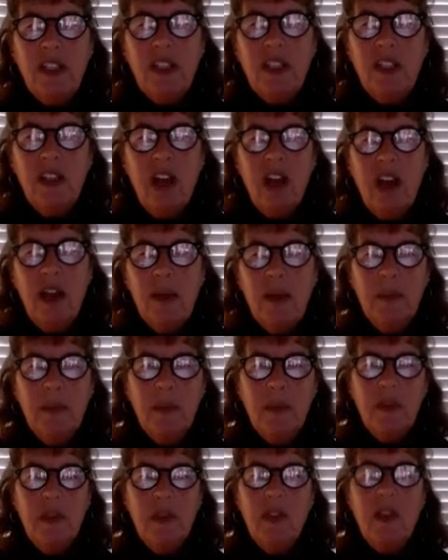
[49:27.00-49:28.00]

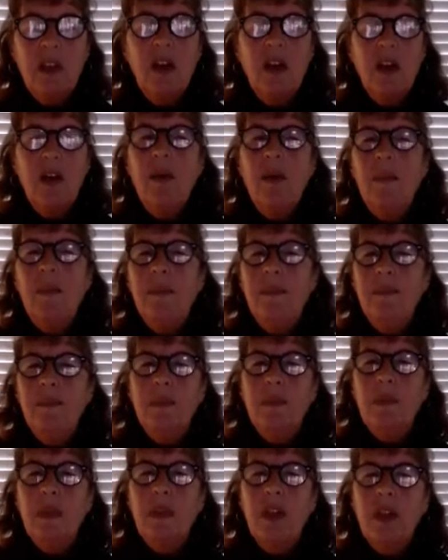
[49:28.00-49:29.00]
times
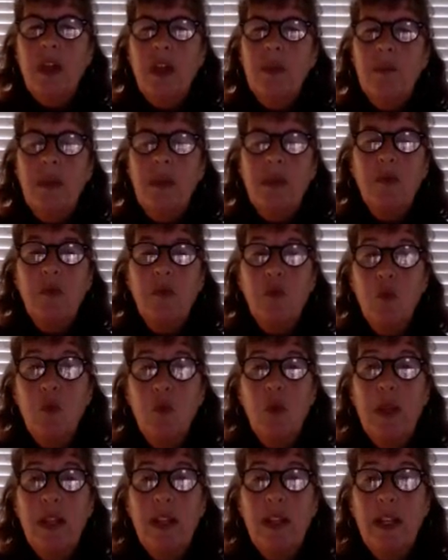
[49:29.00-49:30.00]
can be
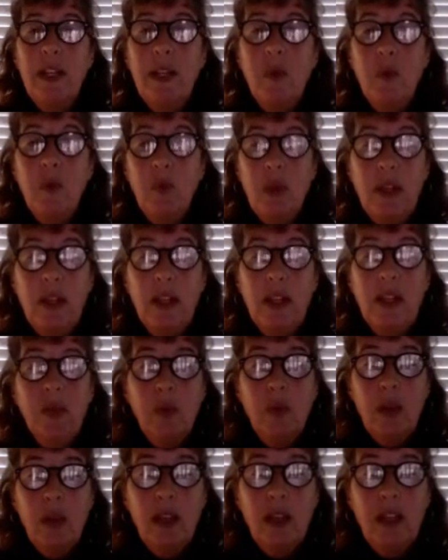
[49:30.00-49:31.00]
really, really,
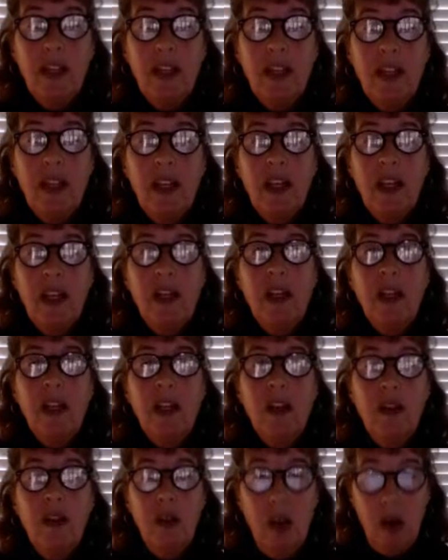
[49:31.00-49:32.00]
really
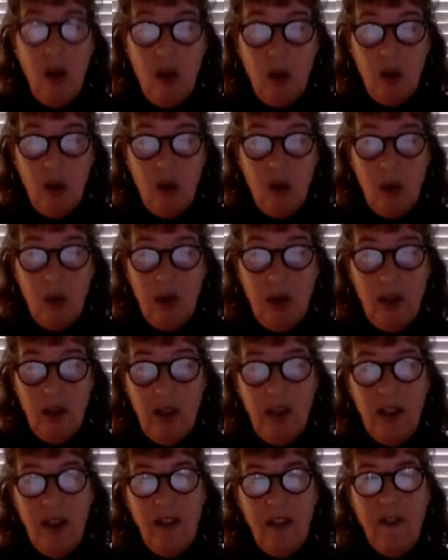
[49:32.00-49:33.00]
low
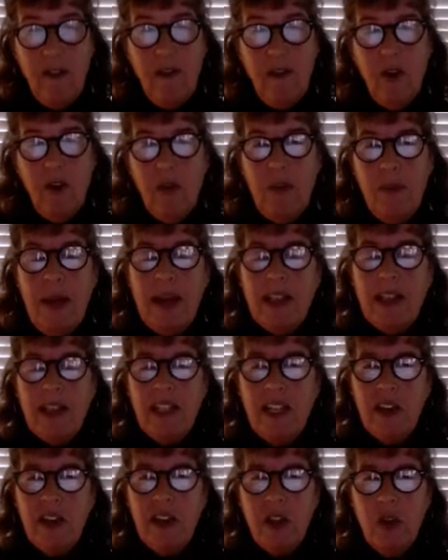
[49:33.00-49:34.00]
for
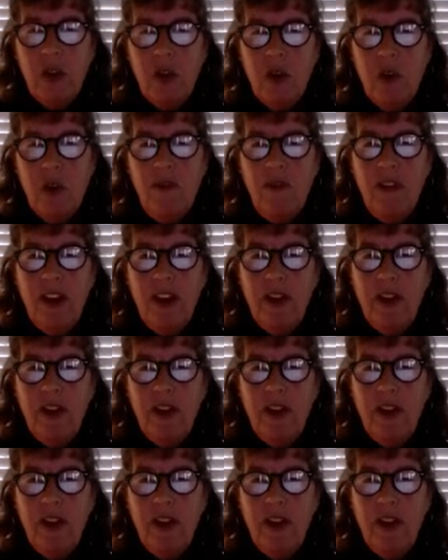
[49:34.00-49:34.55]
bacteria who are very